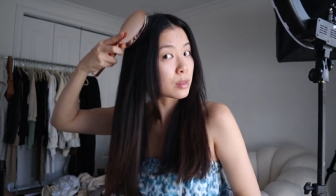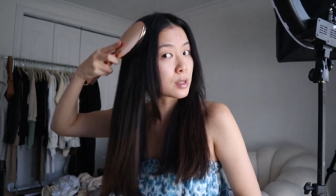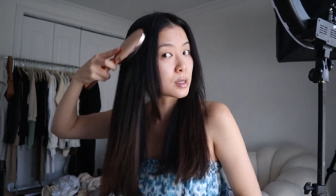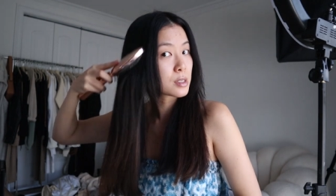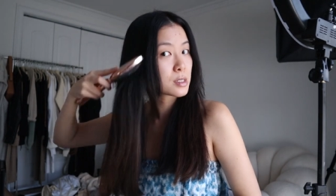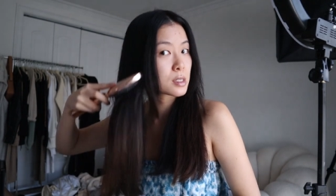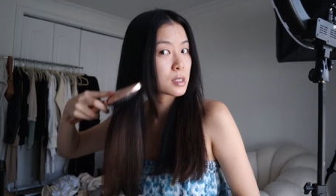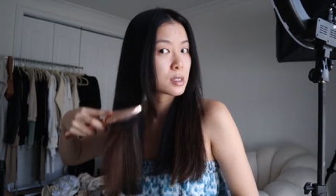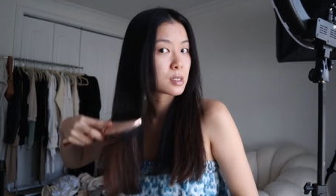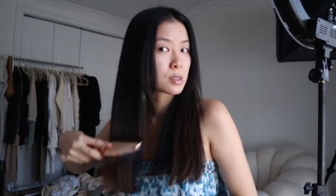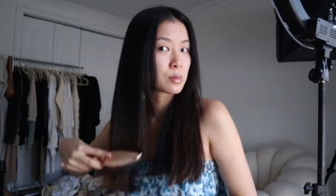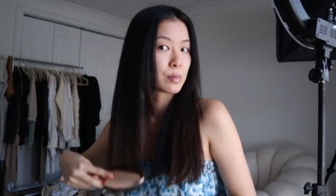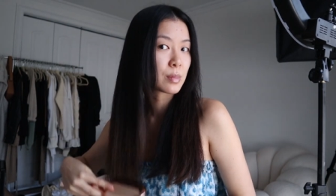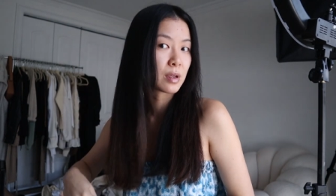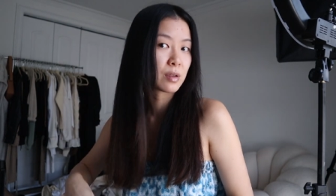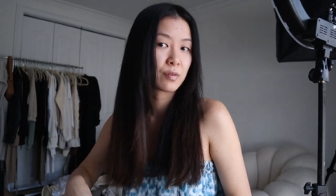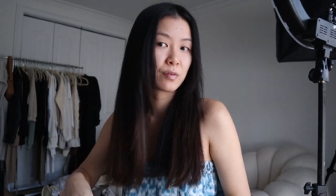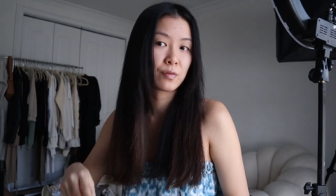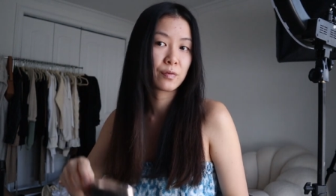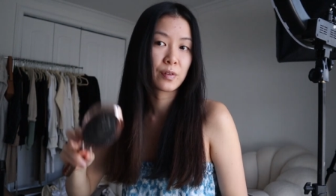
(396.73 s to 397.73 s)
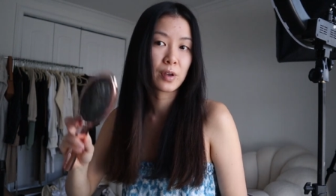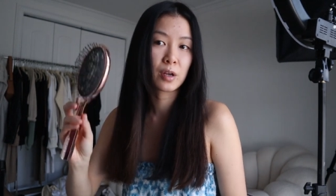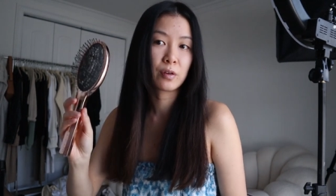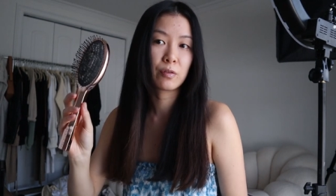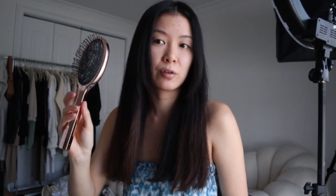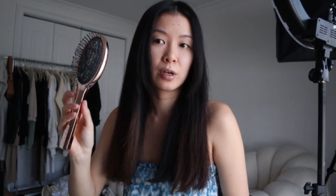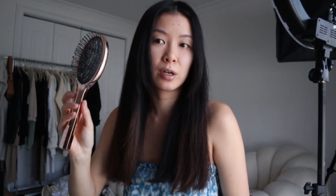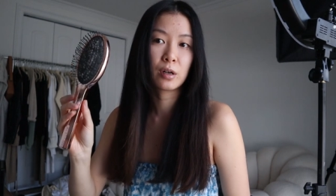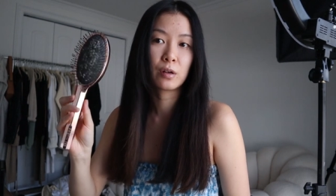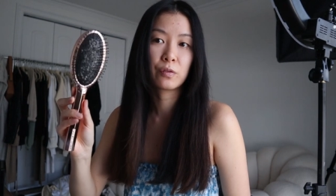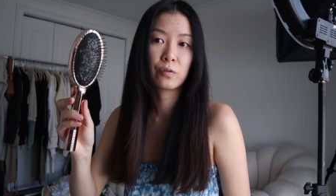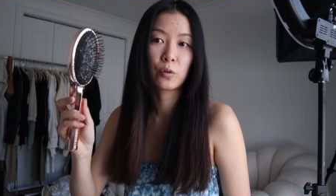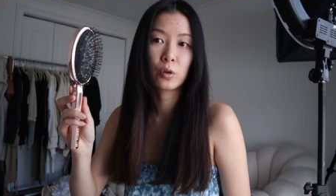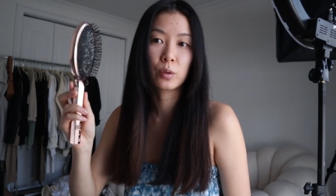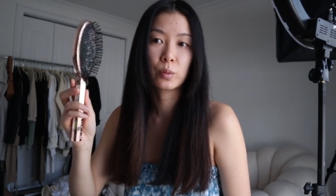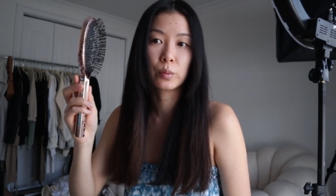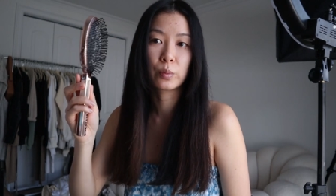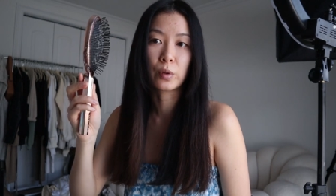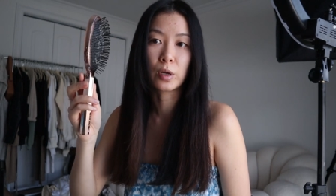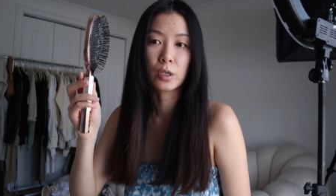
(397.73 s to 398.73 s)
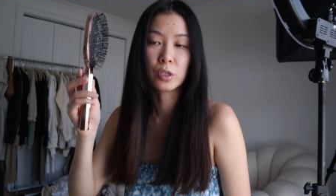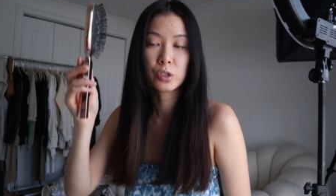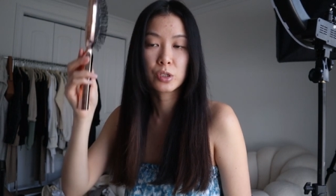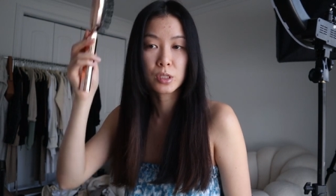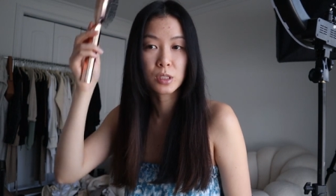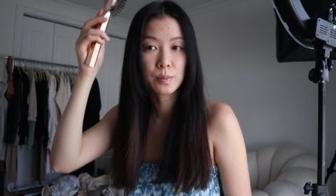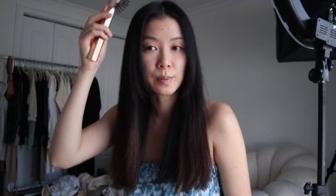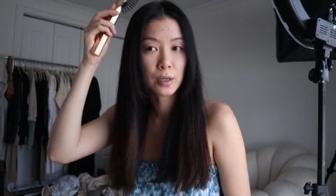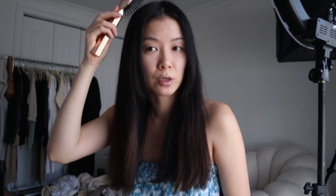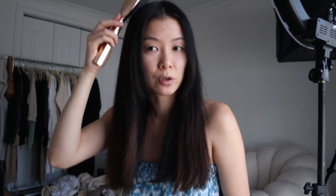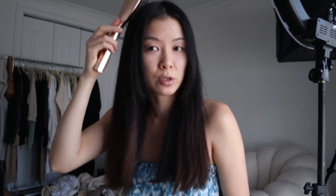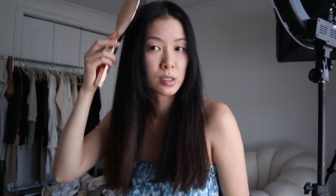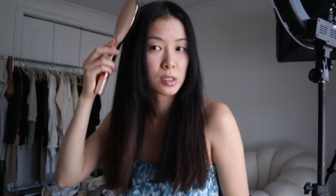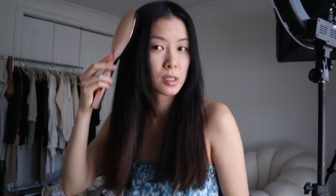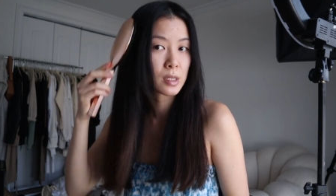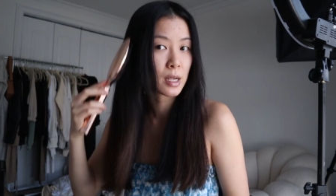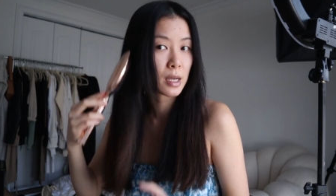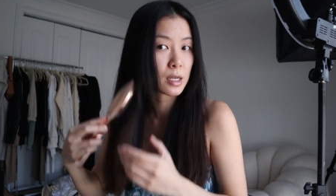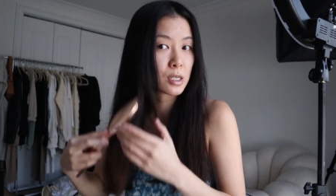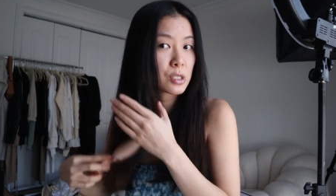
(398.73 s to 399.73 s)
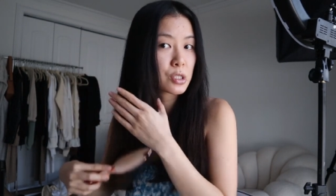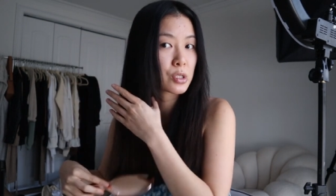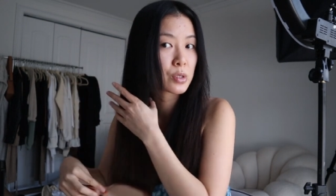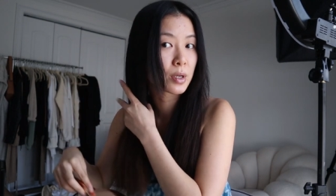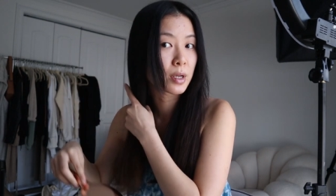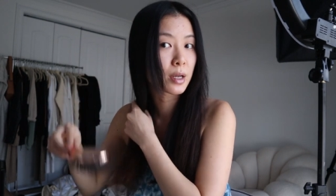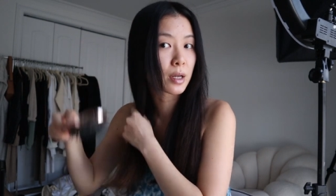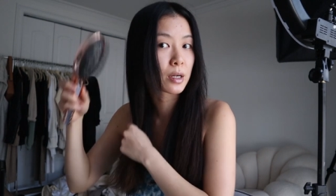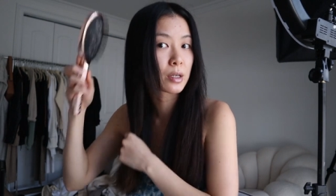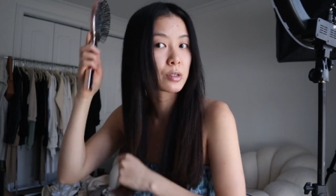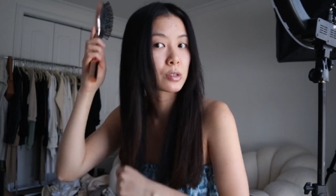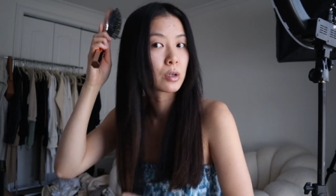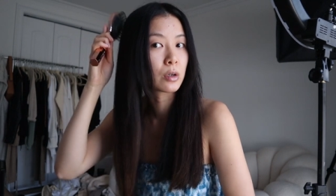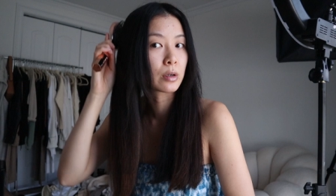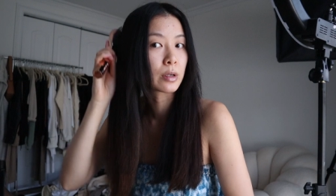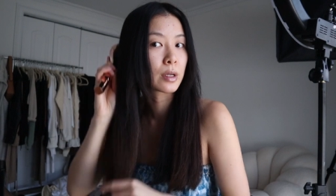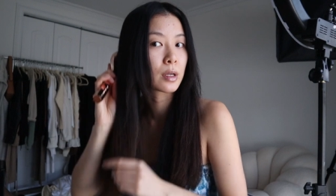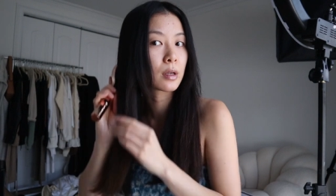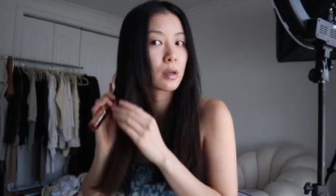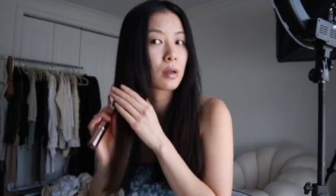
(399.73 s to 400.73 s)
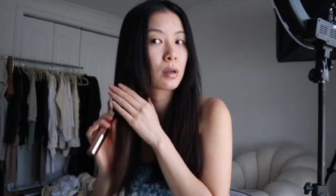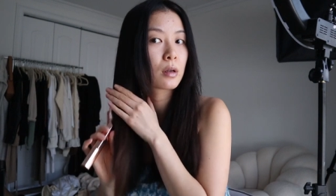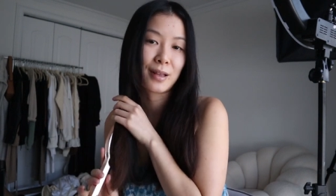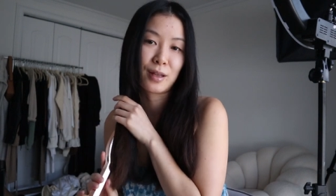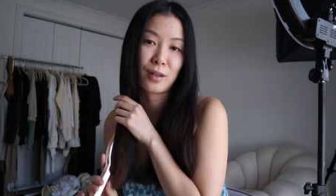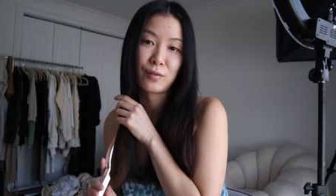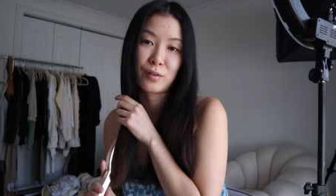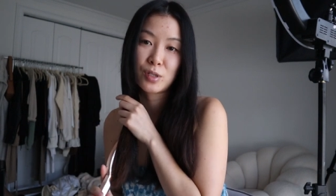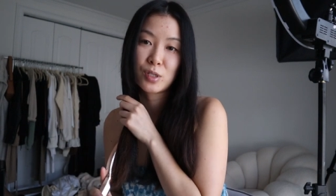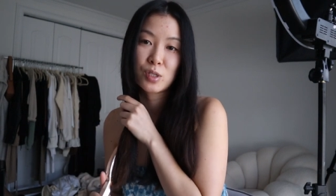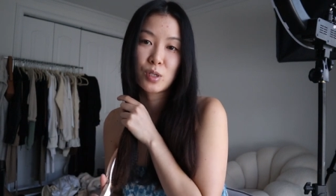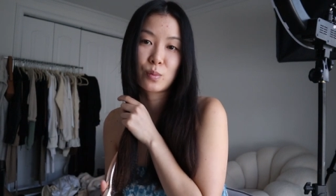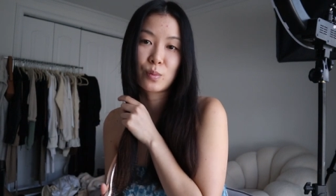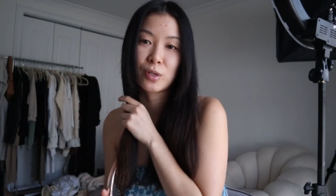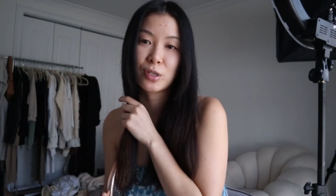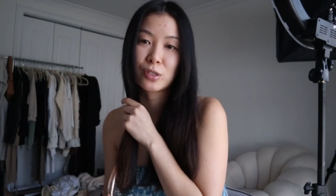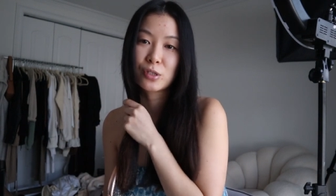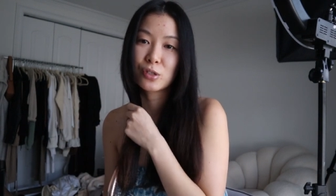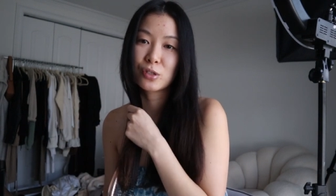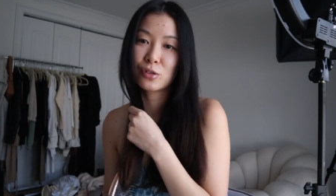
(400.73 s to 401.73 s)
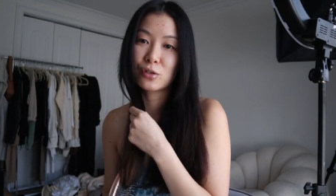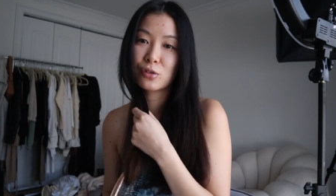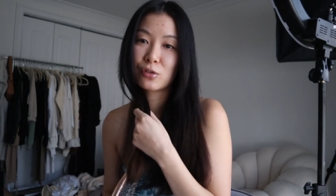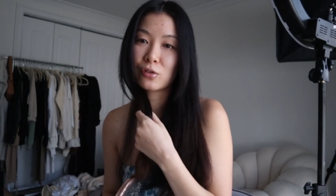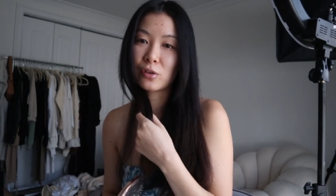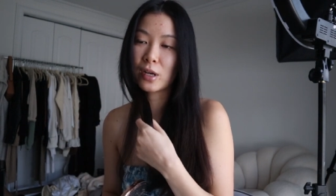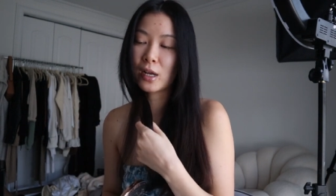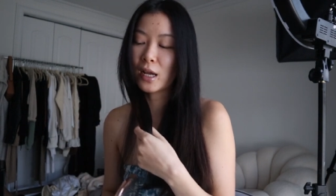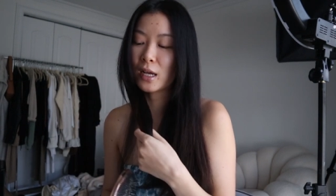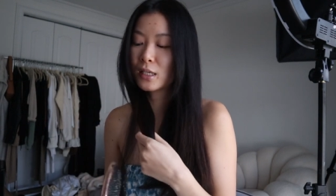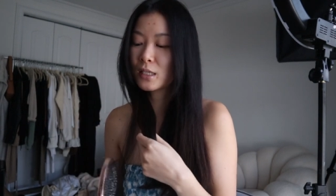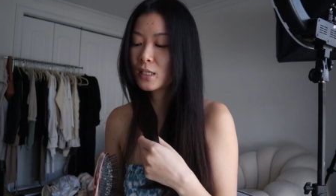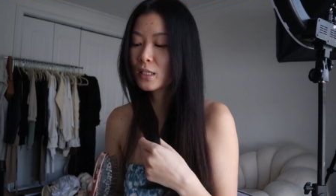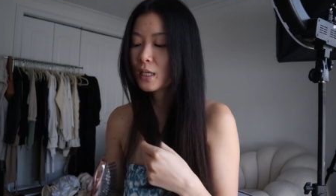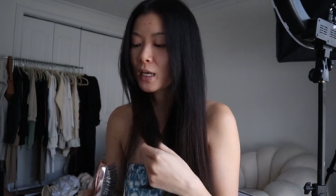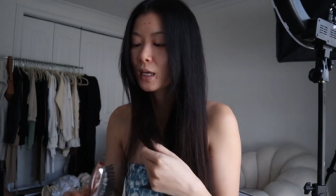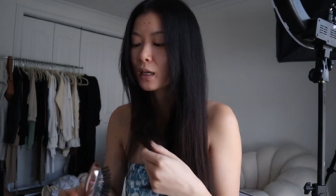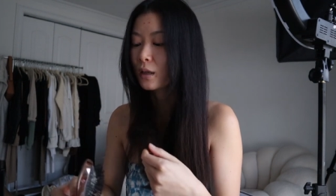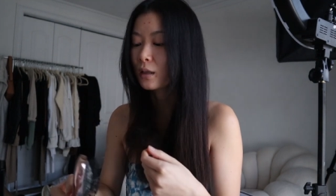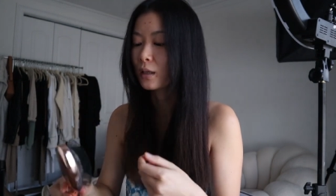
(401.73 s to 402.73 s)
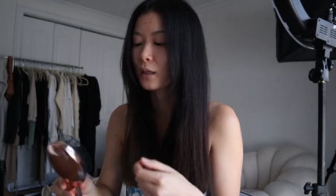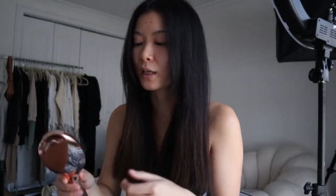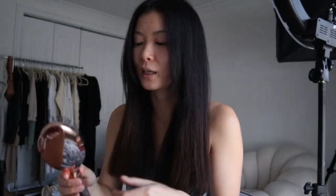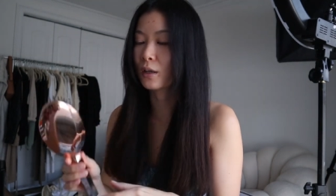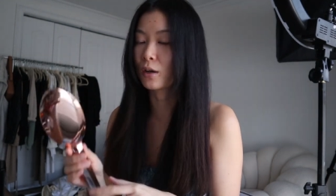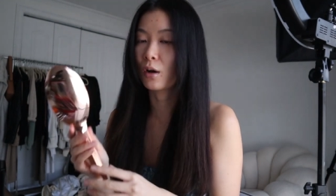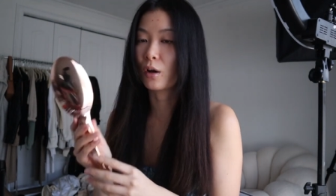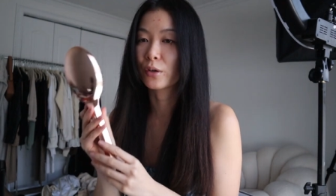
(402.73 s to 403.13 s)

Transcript: This is my favorite affordable brush. It's by Kristin Ess. You can get it at Target. I love it so much. Great at detangling.